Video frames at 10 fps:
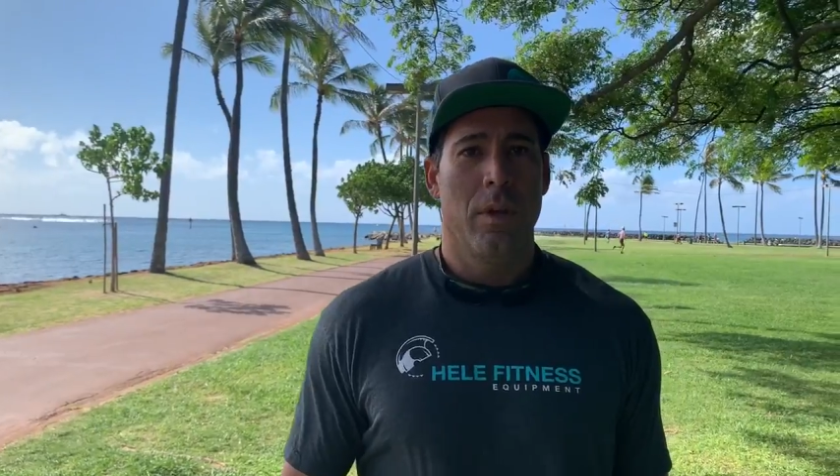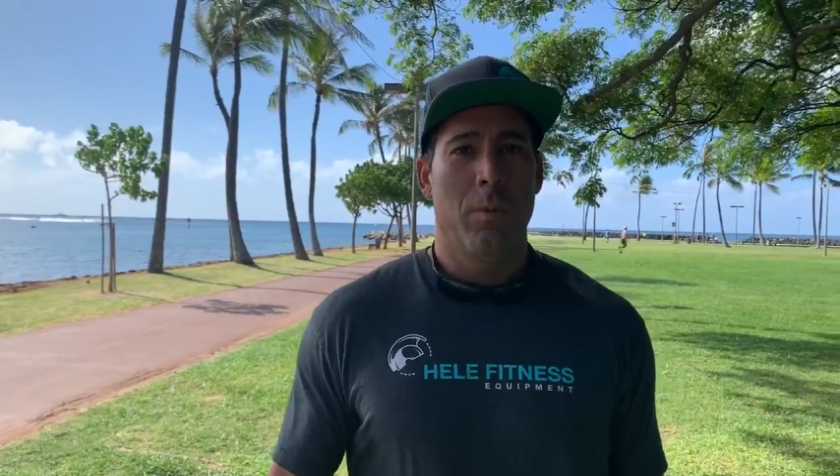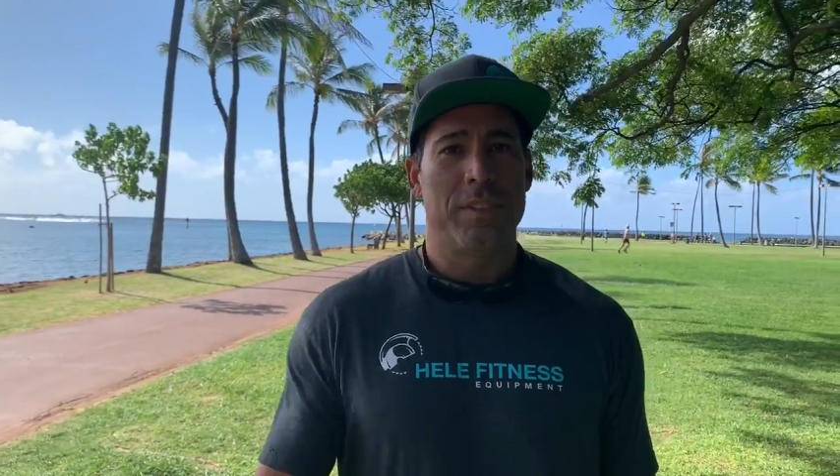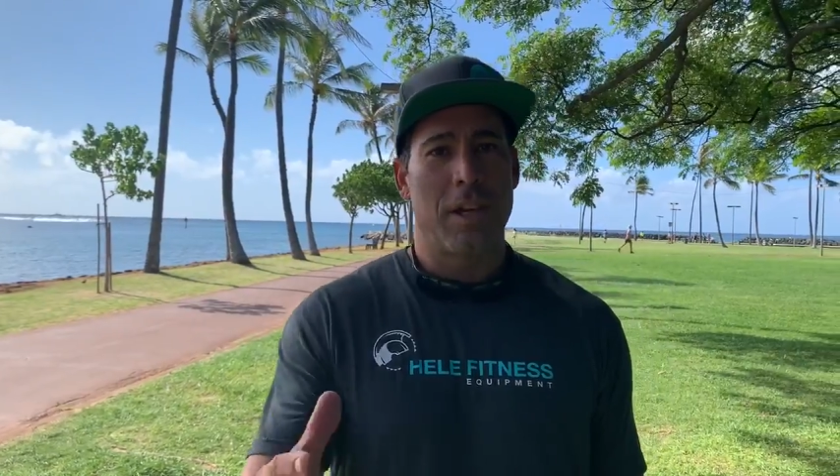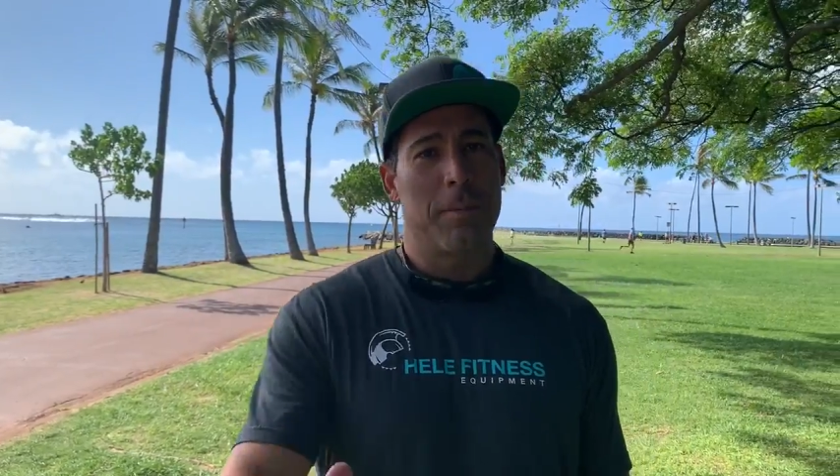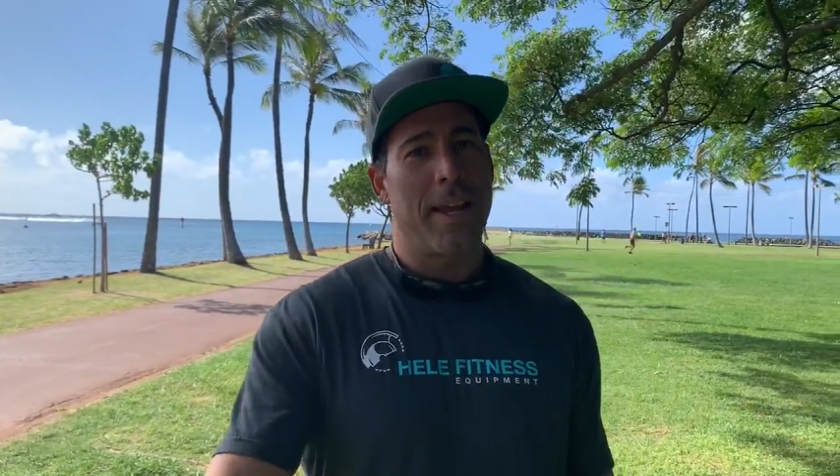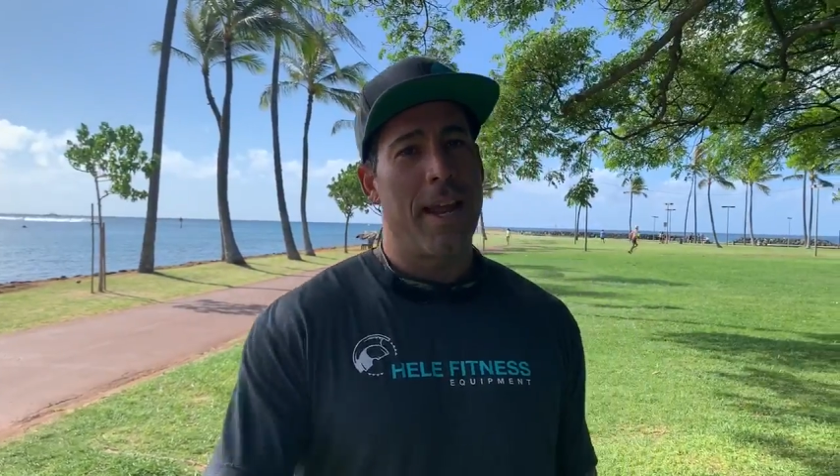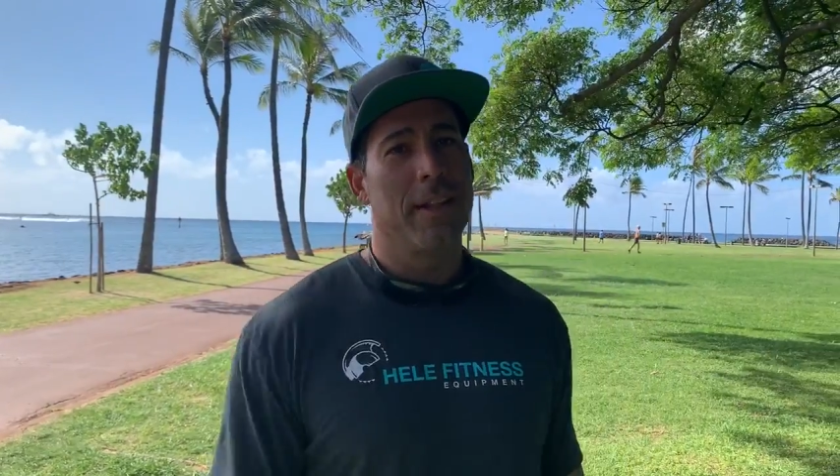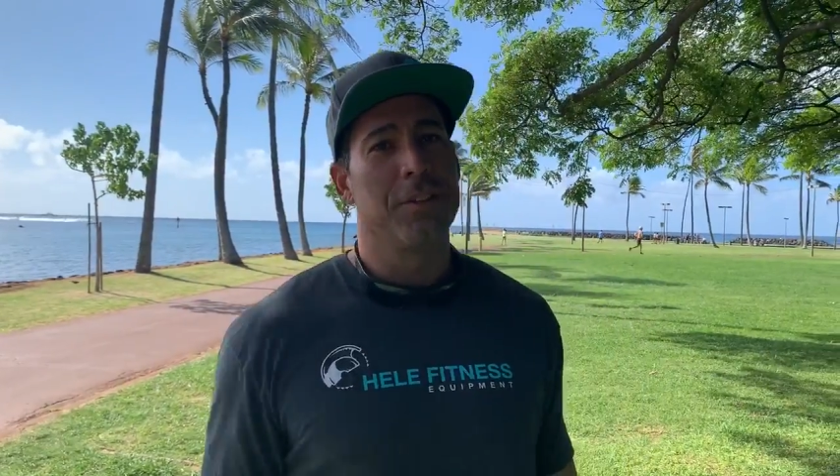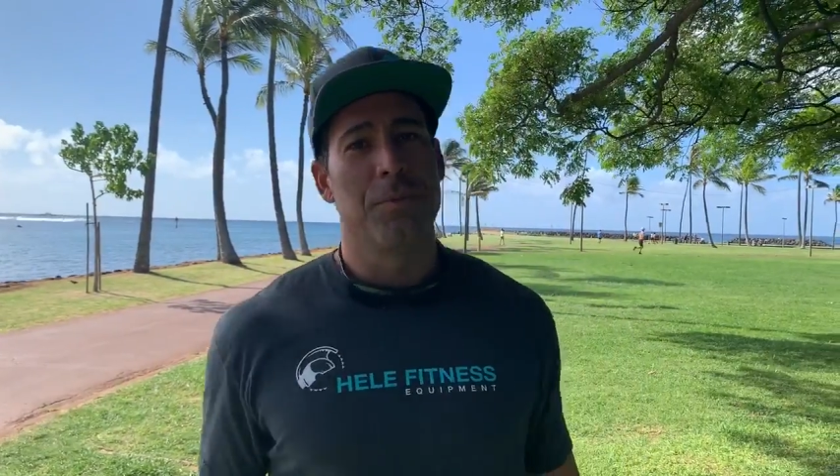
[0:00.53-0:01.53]
What's up,
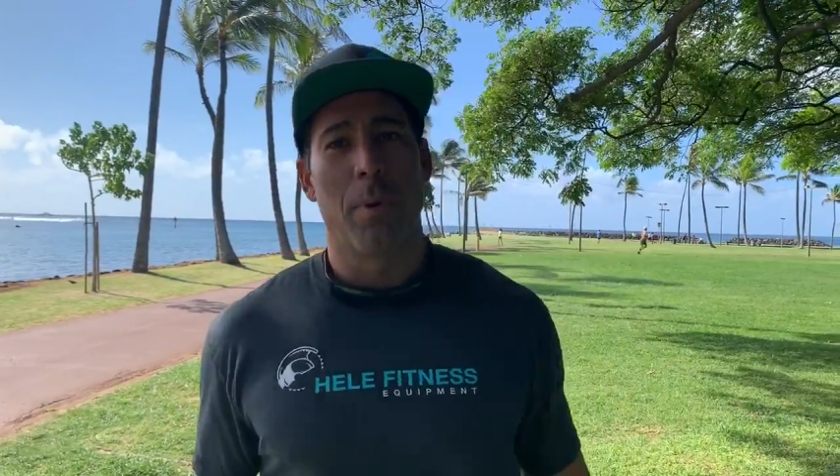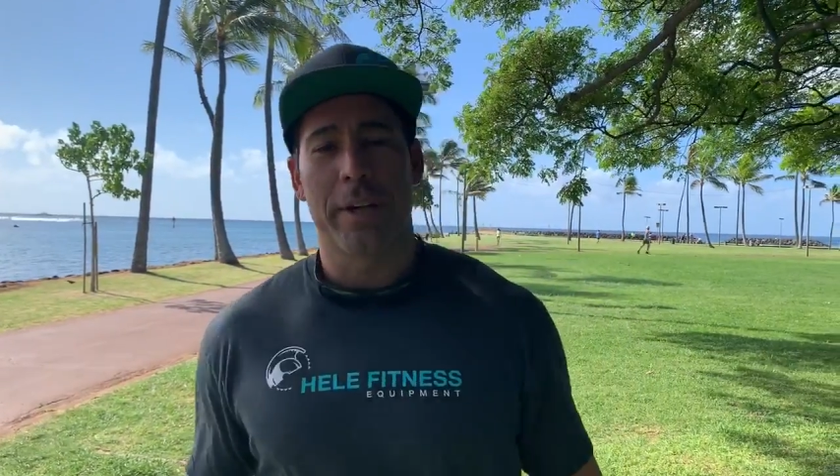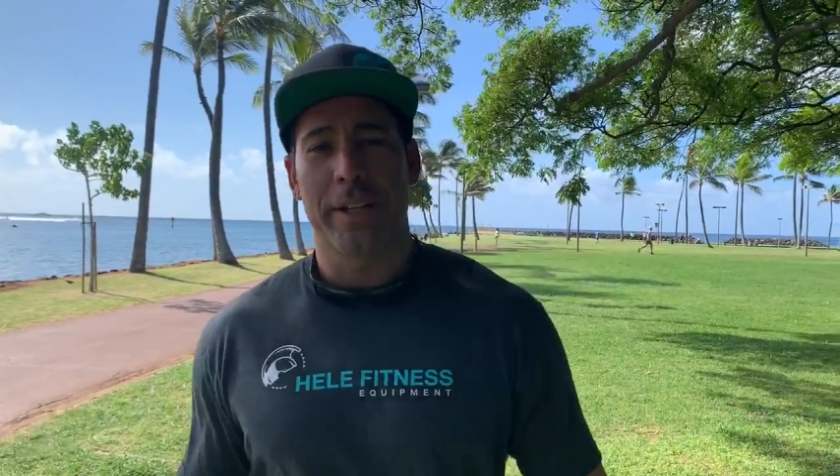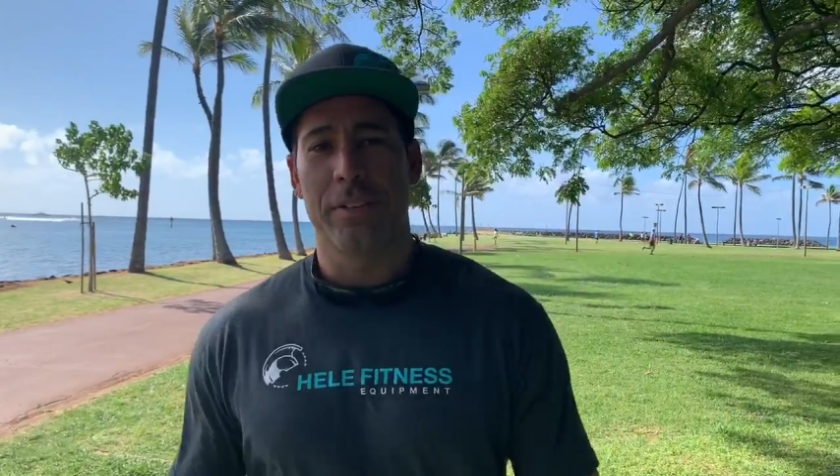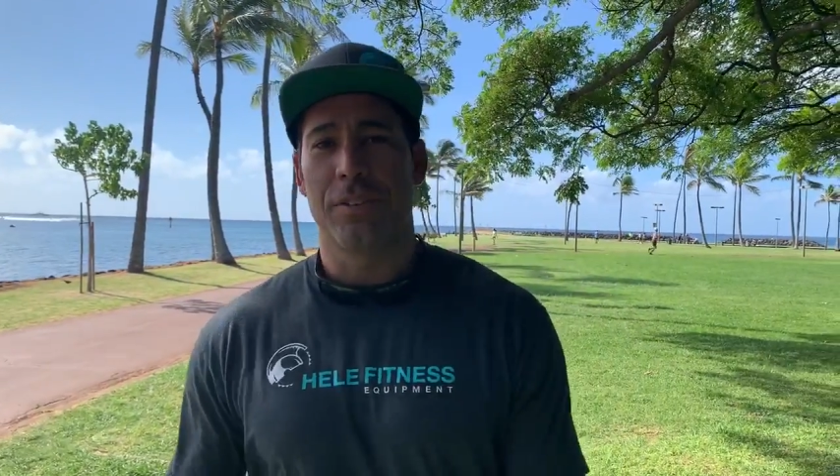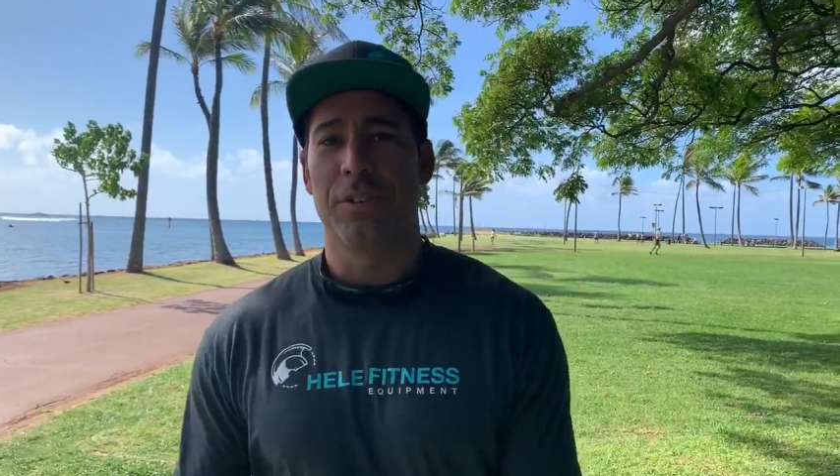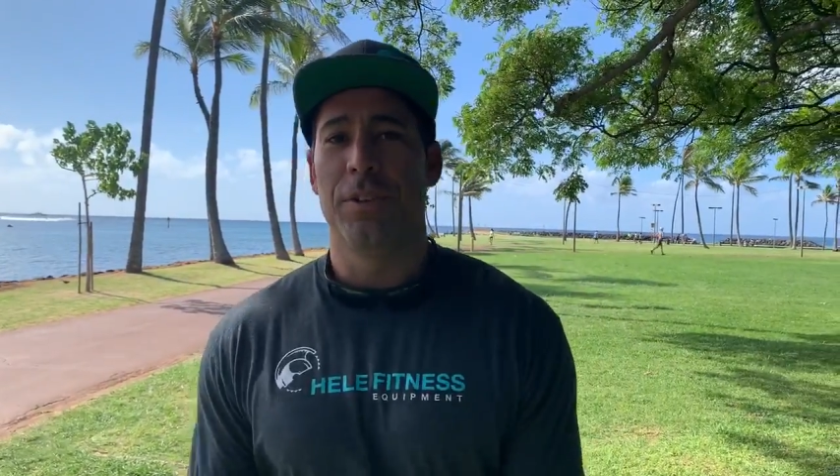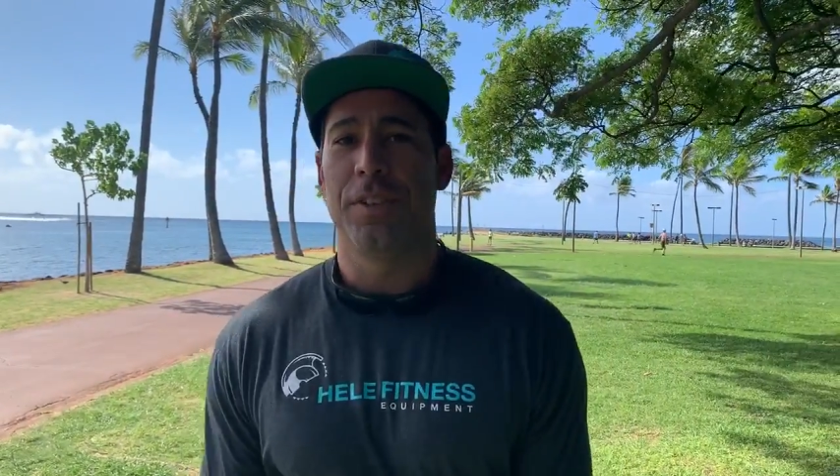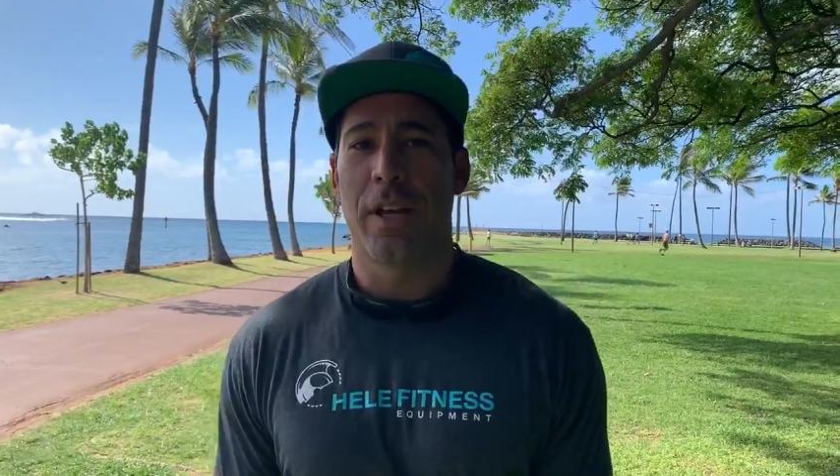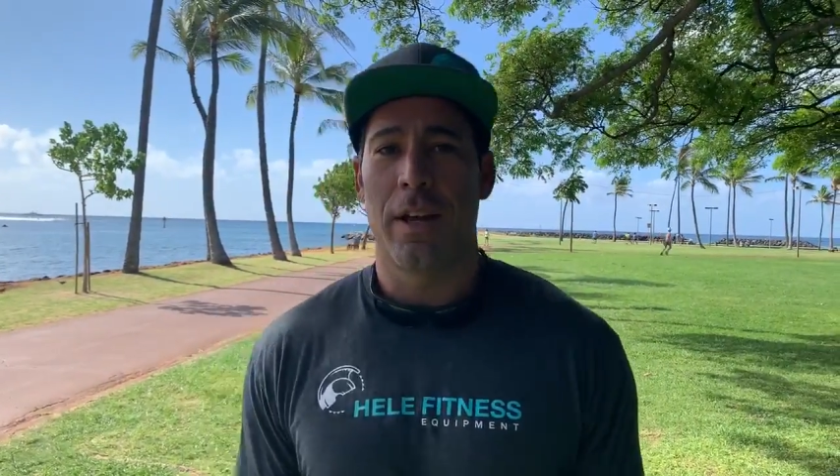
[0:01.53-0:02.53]
gang? This is Marcus
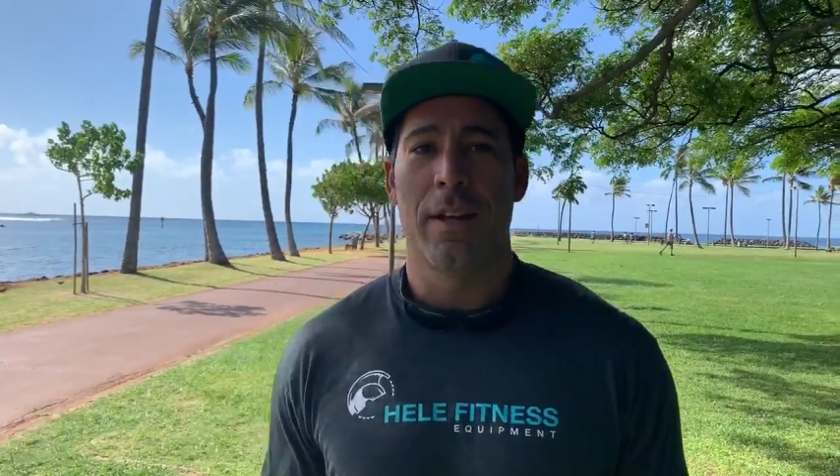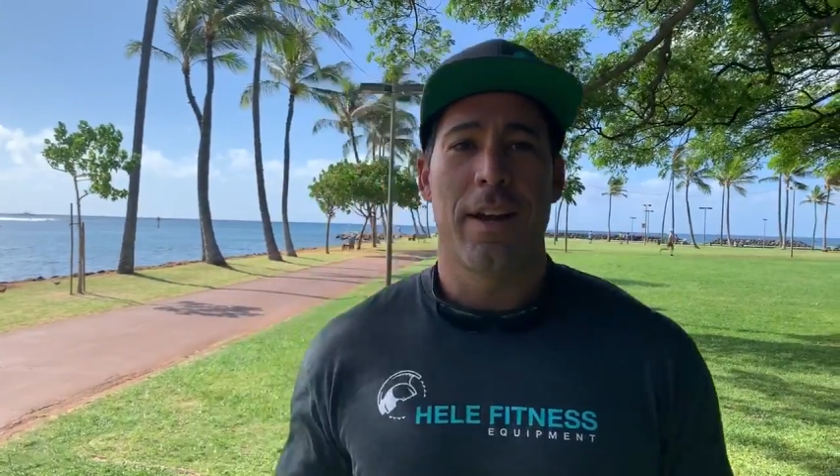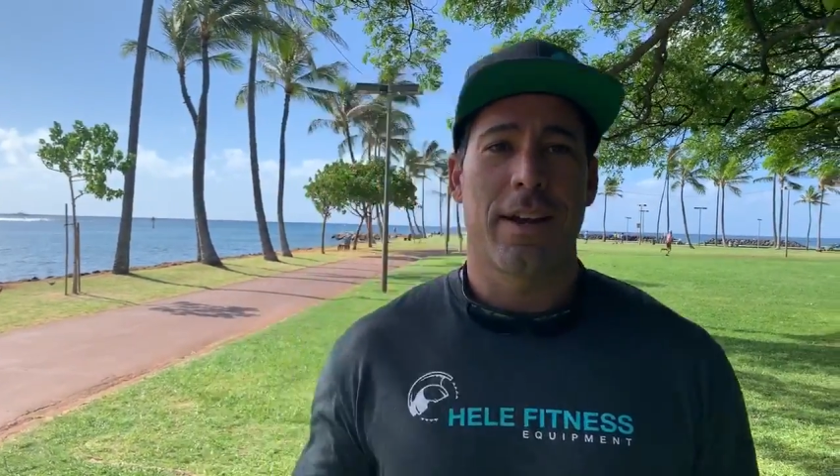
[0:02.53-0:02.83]
Souza